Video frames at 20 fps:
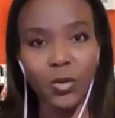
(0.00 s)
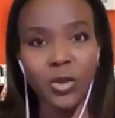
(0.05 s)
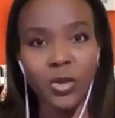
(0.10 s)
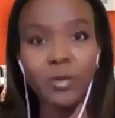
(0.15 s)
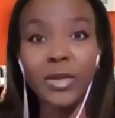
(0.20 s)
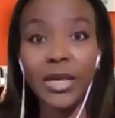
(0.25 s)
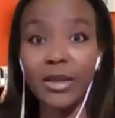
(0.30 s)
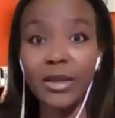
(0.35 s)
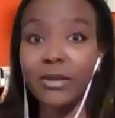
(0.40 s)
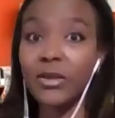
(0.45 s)

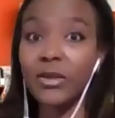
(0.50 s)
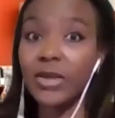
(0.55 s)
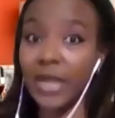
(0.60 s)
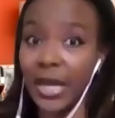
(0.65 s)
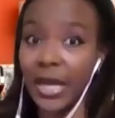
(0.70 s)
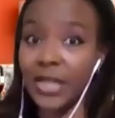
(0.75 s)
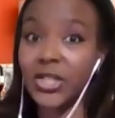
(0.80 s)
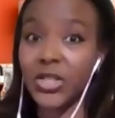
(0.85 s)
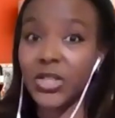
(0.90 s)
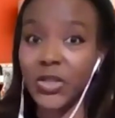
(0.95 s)
would mean that
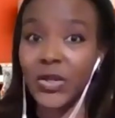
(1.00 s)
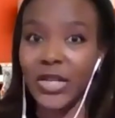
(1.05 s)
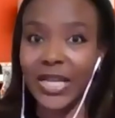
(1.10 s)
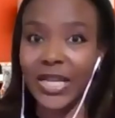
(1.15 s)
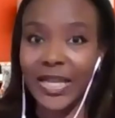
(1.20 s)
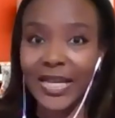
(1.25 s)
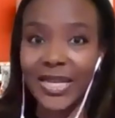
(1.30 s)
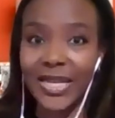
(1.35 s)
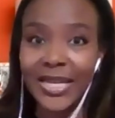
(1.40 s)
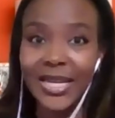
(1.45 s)

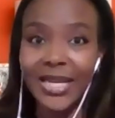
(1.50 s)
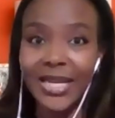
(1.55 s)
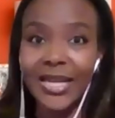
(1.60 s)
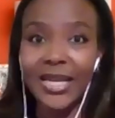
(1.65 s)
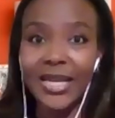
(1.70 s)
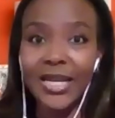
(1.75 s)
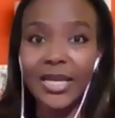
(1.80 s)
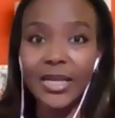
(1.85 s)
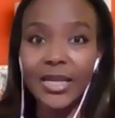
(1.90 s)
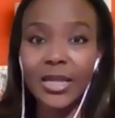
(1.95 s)
actually
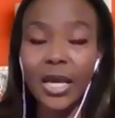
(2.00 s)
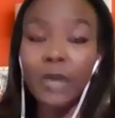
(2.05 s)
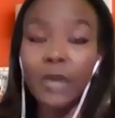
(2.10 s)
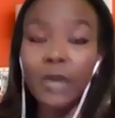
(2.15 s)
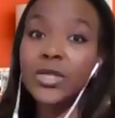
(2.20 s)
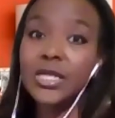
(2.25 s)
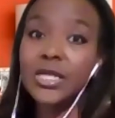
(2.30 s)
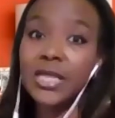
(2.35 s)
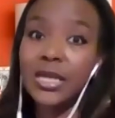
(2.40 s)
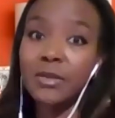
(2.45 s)
that
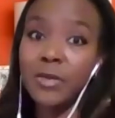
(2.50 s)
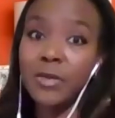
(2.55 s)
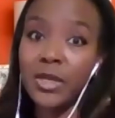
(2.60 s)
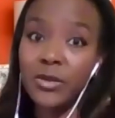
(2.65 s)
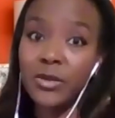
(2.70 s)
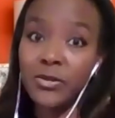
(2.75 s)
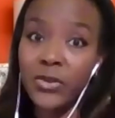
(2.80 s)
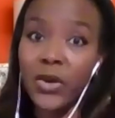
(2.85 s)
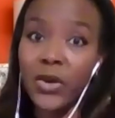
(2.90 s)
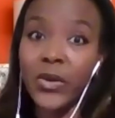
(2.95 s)
would stand me
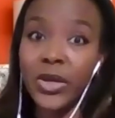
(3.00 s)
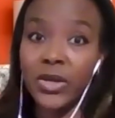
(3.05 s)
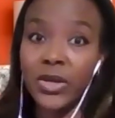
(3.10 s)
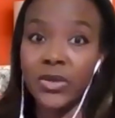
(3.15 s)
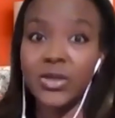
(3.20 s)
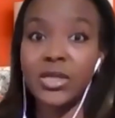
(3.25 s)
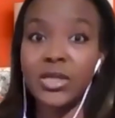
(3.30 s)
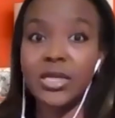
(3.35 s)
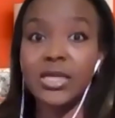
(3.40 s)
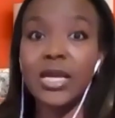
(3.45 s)
in very
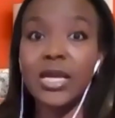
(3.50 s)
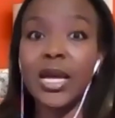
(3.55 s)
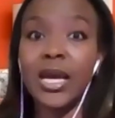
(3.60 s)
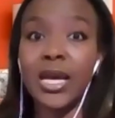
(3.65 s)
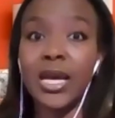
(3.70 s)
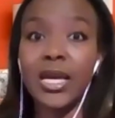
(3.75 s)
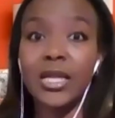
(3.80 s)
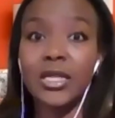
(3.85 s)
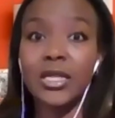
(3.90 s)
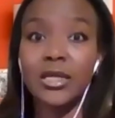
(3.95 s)
good
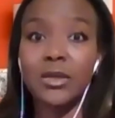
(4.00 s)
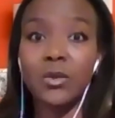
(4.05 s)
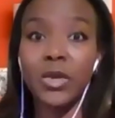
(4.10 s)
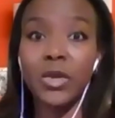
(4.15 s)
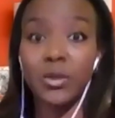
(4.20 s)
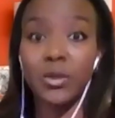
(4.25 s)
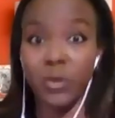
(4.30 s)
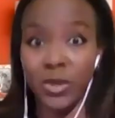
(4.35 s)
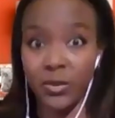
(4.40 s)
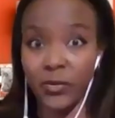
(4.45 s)
stead
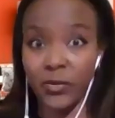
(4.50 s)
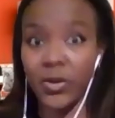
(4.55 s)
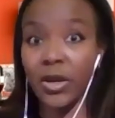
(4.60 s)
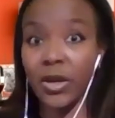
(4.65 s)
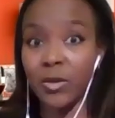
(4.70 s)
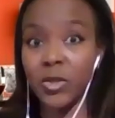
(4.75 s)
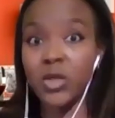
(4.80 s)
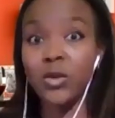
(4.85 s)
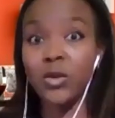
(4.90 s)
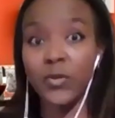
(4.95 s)
with, with
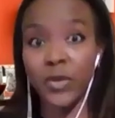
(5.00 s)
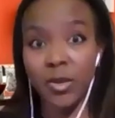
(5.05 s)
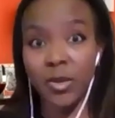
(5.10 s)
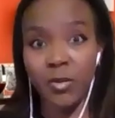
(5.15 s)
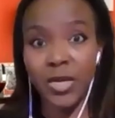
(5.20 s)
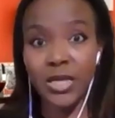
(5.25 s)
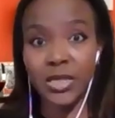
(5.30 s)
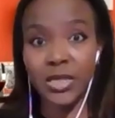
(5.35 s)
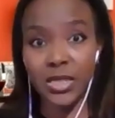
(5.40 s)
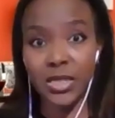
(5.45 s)
firms who've
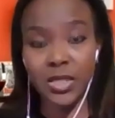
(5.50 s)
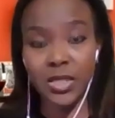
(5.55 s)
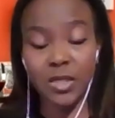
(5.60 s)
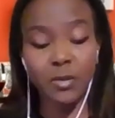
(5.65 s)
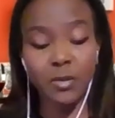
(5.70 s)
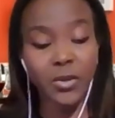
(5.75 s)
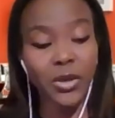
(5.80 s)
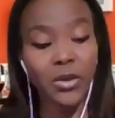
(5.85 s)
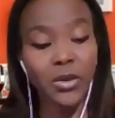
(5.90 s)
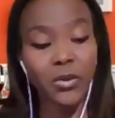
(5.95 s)
committed
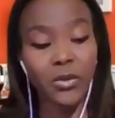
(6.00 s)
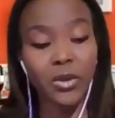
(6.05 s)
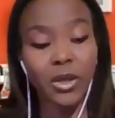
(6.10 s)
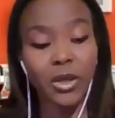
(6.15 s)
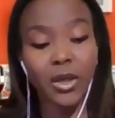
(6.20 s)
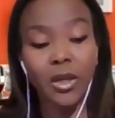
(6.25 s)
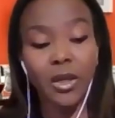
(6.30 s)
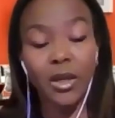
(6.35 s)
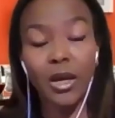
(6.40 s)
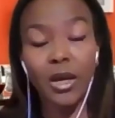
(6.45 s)
to both
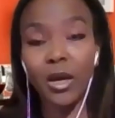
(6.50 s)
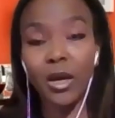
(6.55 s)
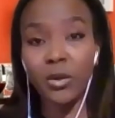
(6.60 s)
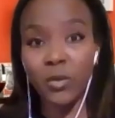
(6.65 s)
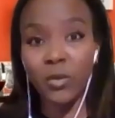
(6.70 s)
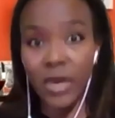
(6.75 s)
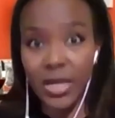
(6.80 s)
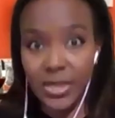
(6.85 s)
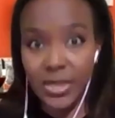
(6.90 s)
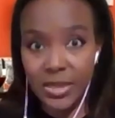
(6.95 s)

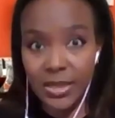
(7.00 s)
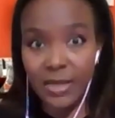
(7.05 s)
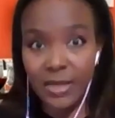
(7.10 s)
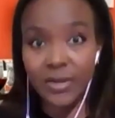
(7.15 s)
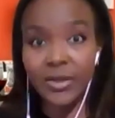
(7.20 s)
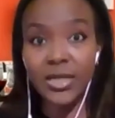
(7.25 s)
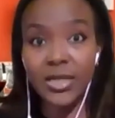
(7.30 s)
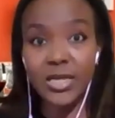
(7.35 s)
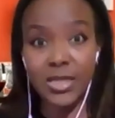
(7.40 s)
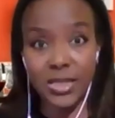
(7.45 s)
uh, race and
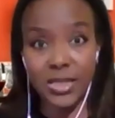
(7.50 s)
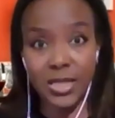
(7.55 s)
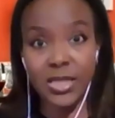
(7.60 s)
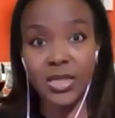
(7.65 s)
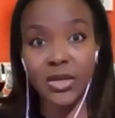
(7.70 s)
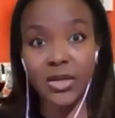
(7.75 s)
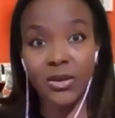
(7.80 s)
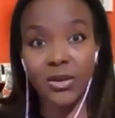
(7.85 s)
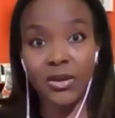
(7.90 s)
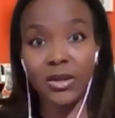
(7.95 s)

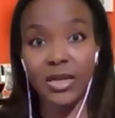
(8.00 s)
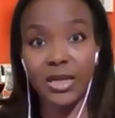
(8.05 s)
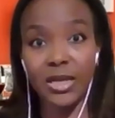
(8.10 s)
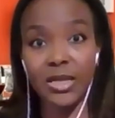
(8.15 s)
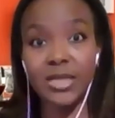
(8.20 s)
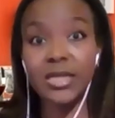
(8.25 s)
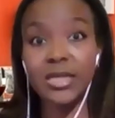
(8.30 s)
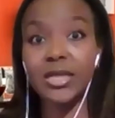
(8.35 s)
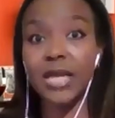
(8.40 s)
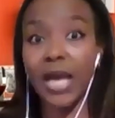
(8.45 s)
ethnicity
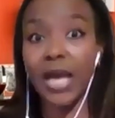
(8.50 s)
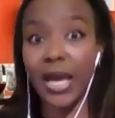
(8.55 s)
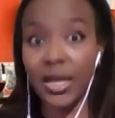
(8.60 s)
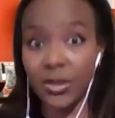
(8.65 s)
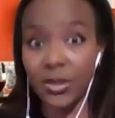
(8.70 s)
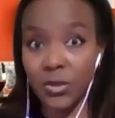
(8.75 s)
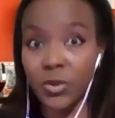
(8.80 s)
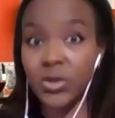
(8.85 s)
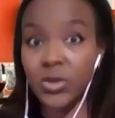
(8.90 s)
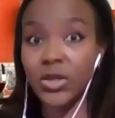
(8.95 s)
targets
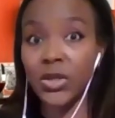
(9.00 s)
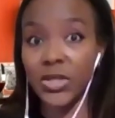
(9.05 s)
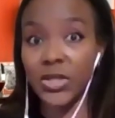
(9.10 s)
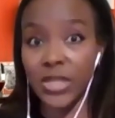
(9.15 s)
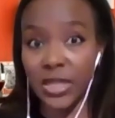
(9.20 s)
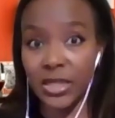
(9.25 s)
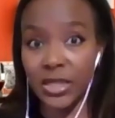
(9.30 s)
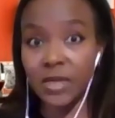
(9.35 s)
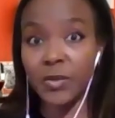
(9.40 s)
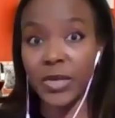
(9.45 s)
and also
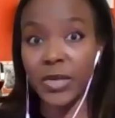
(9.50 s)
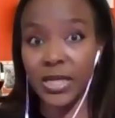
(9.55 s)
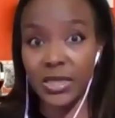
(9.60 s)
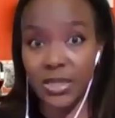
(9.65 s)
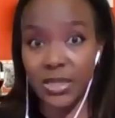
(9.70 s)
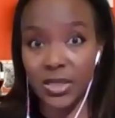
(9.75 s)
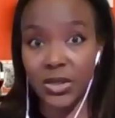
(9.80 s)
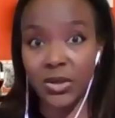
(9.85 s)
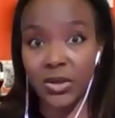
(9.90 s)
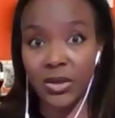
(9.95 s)

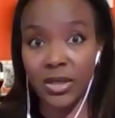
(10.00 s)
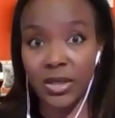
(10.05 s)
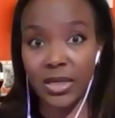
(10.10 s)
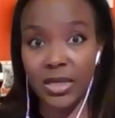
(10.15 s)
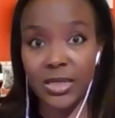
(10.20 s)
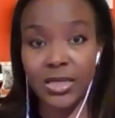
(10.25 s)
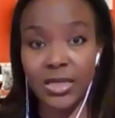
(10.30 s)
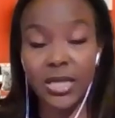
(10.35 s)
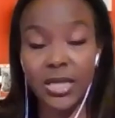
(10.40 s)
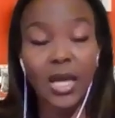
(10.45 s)
gender-based
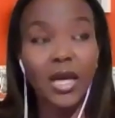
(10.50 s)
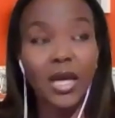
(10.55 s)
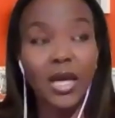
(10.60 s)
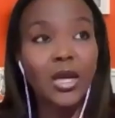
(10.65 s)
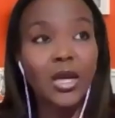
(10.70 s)
targets.